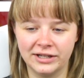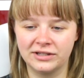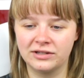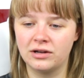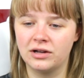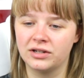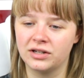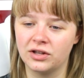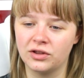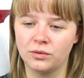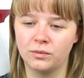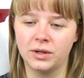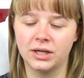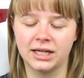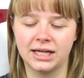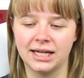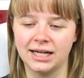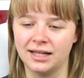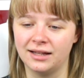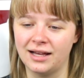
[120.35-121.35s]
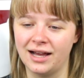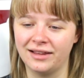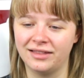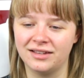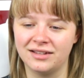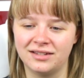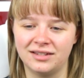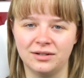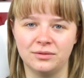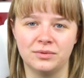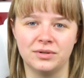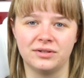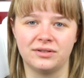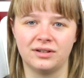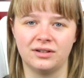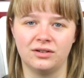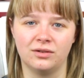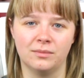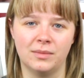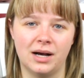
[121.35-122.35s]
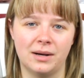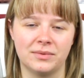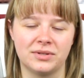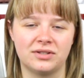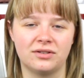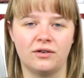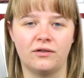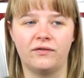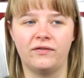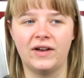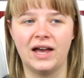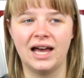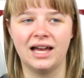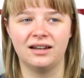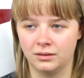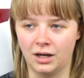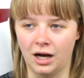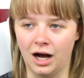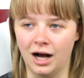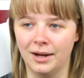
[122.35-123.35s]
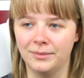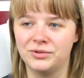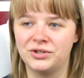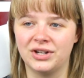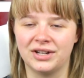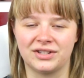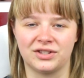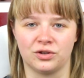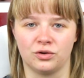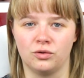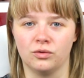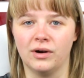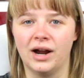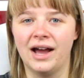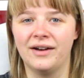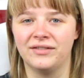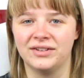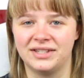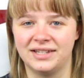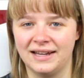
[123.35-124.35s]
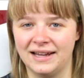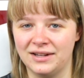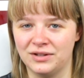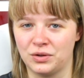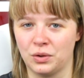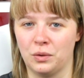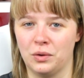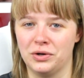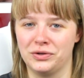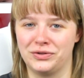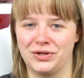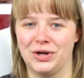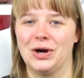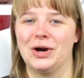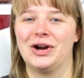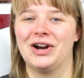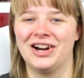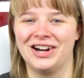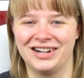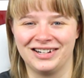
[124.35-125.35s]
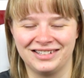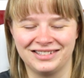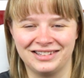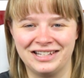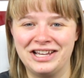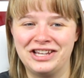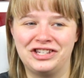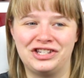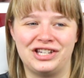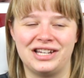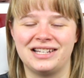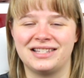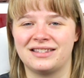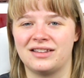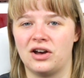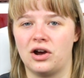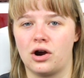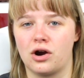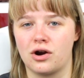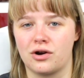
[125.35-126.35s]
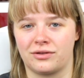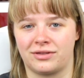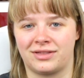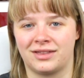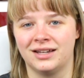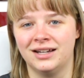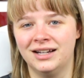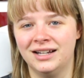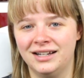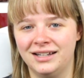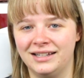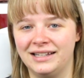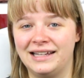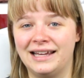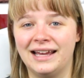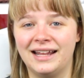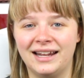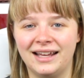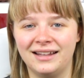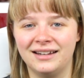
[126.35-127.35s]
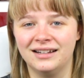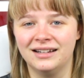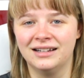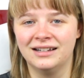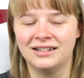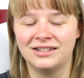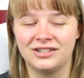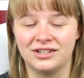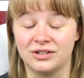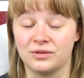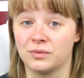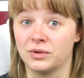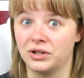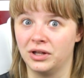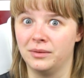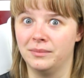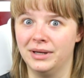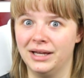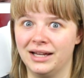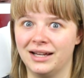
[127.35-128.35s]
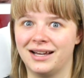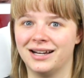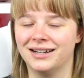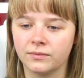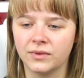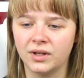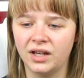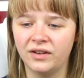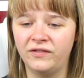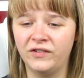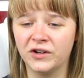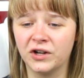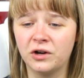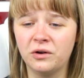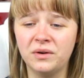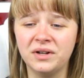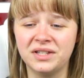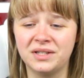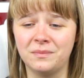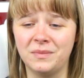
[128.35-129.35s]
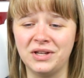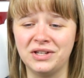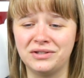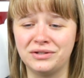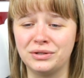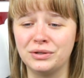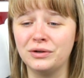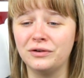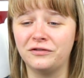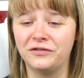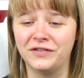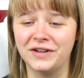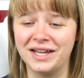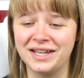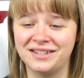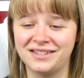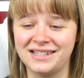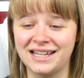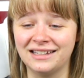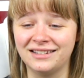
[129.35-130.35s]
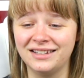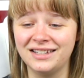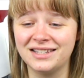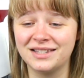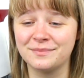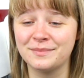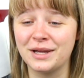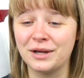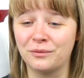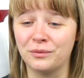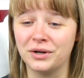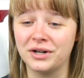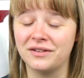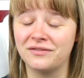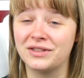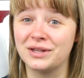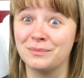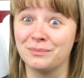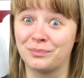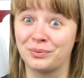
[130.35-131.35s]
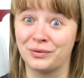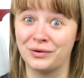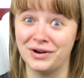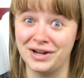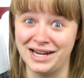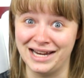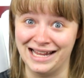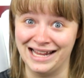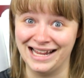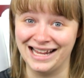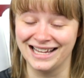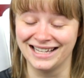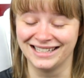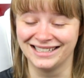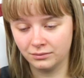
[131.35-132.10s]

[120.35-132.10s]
I saw another one kind of like this. It was your mama's so fat, objects gravitate towards her. Like she's the earth. You get it? She's really big. If you're going to be two-faced, at least make one of them pretty.